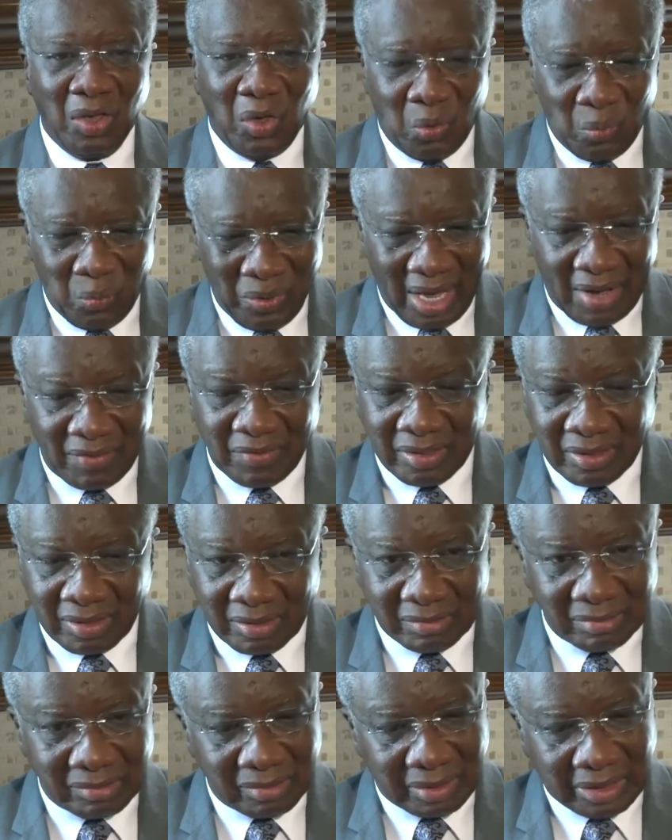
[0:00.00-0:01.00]
We have a
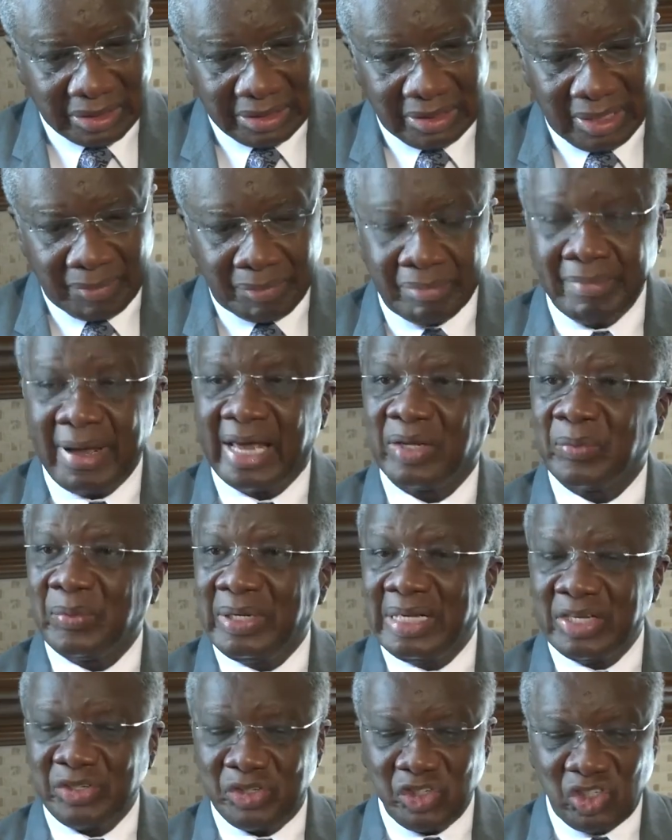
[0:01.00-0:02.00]
good diplomatic
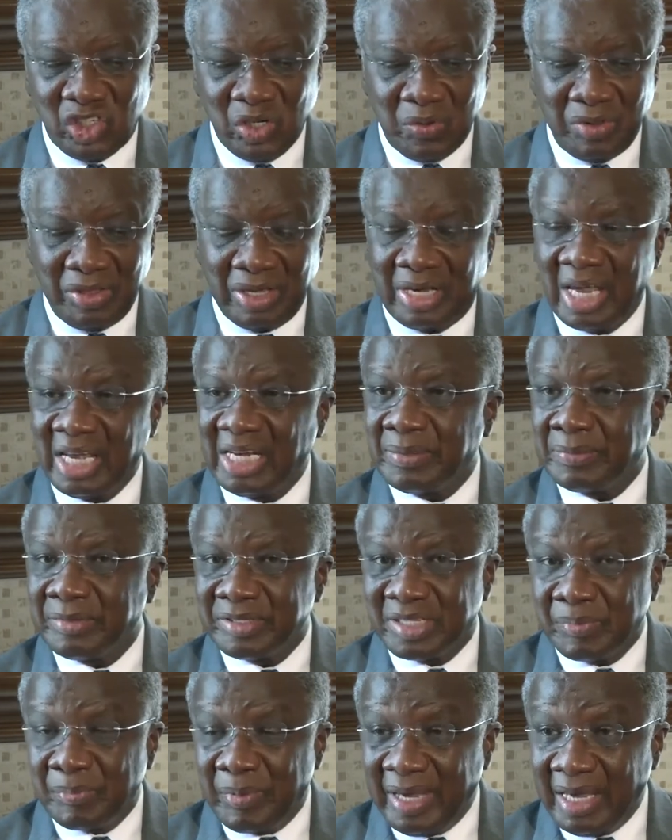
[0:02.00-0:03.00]
relationship with the Kingdom of
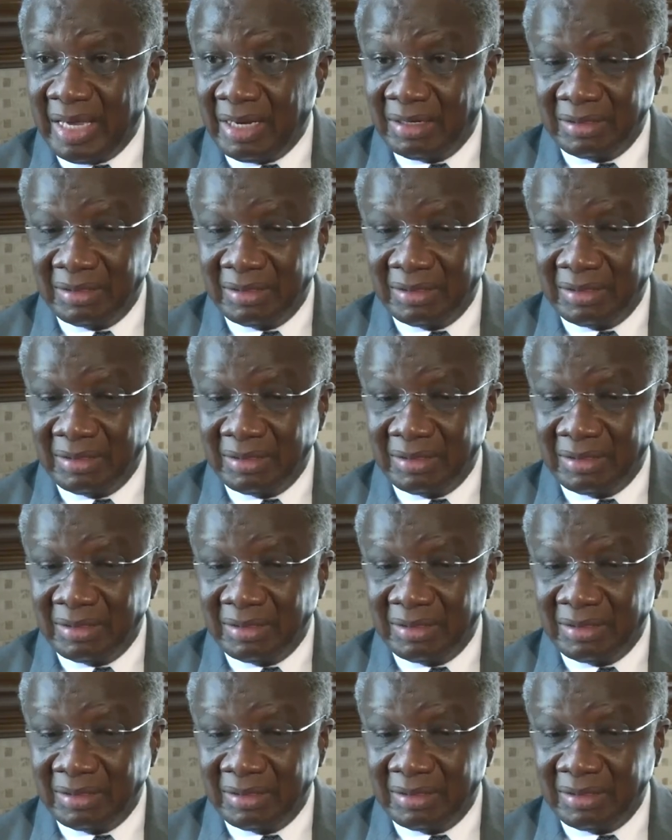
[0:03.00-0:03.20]
Spain.